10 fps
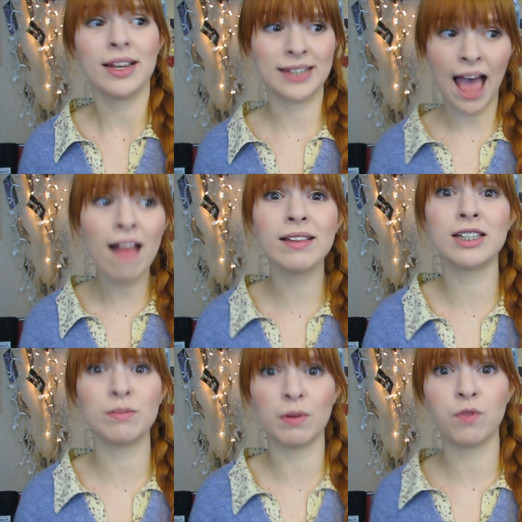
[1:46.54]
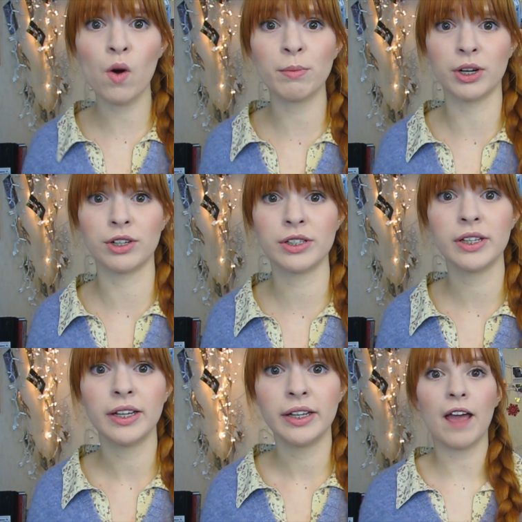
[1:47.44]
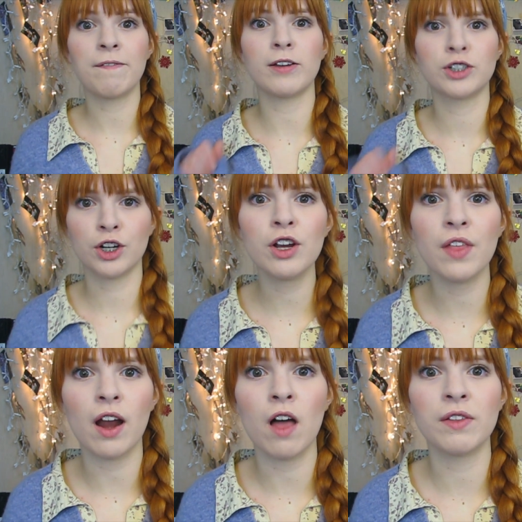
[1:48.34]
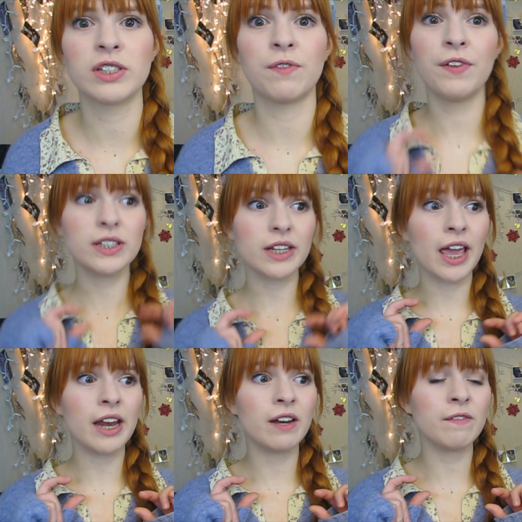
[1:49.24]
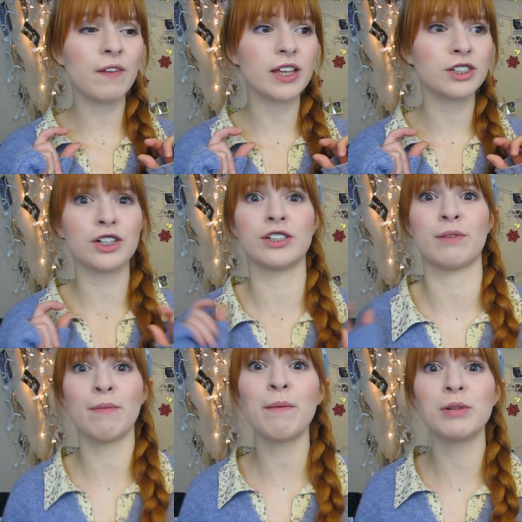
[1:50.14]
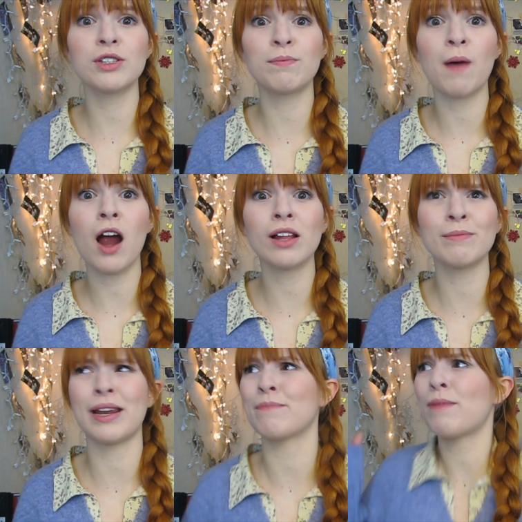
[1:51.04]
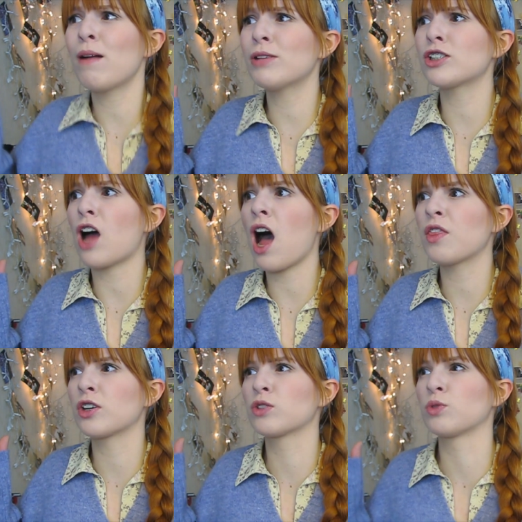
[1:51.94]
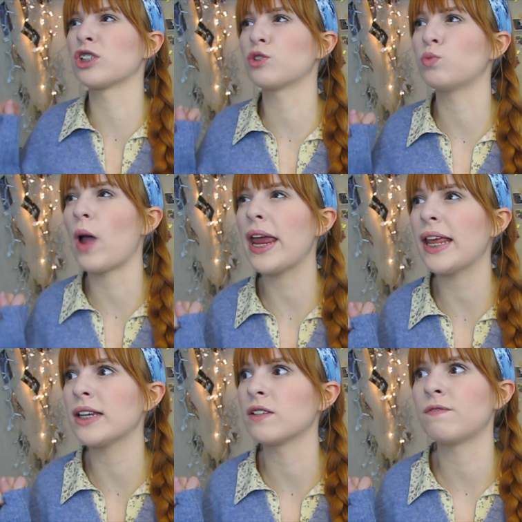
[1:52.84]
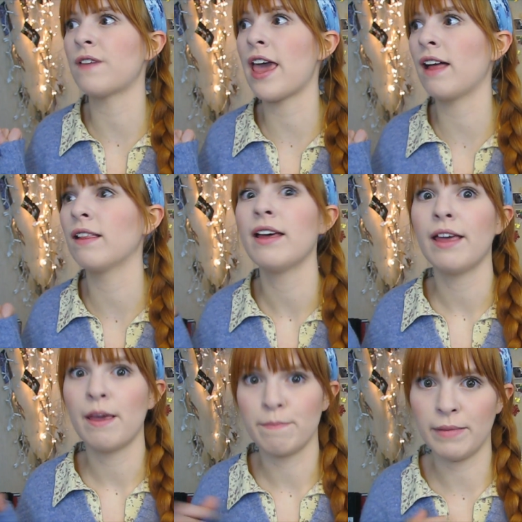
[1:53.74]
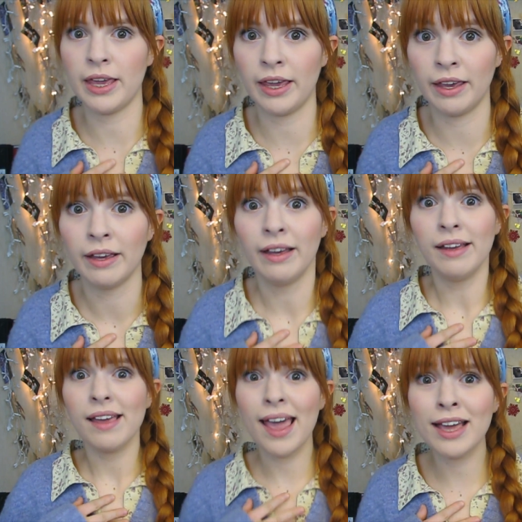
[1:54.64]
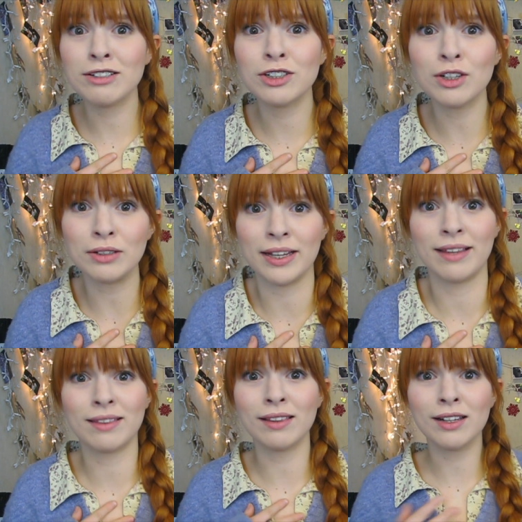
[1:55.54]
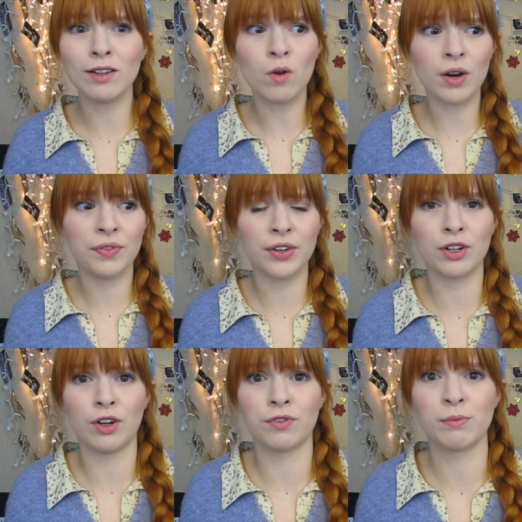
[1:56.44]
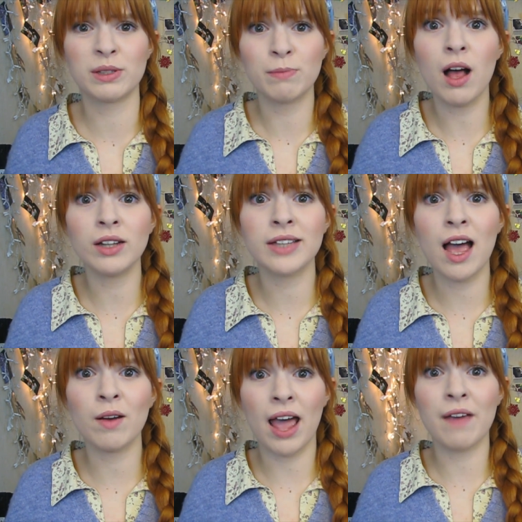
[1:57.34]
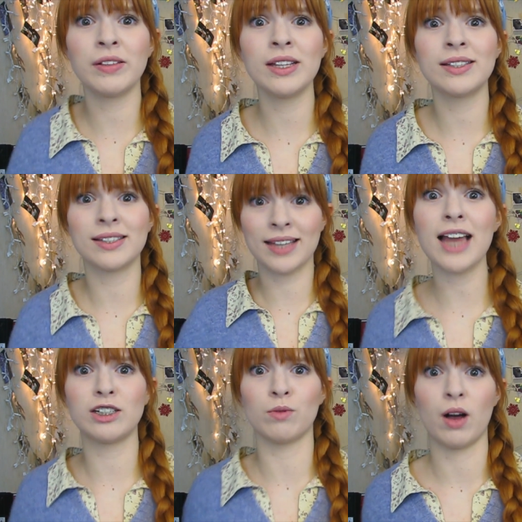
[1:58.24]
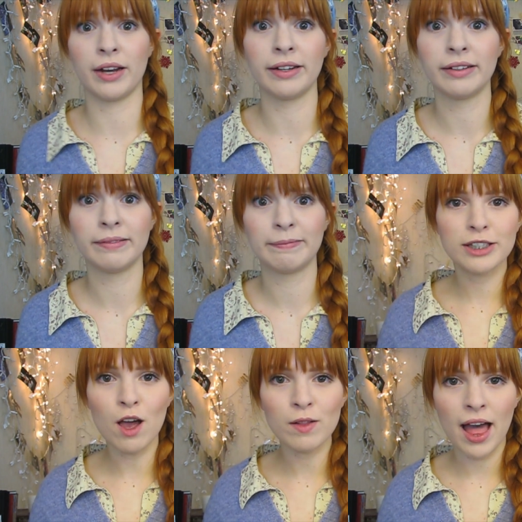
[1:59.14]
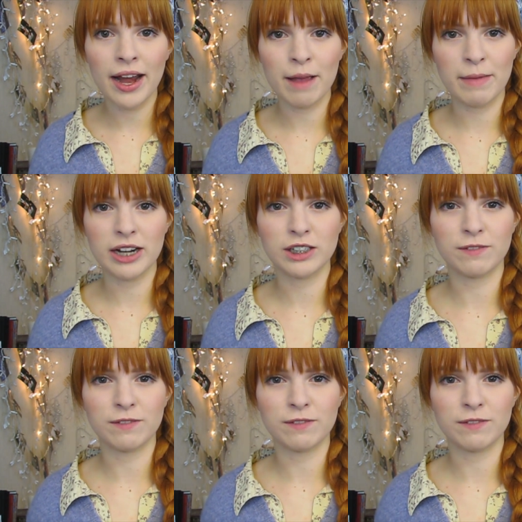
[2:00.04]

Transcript: talented performers. And I felt sure that all the sophisticated investors and members of parliament and published authors were just waiting to fail me. And Shirley, the little orphan girl from small town Avonlea, Saskatchewan. I'm so glad I managed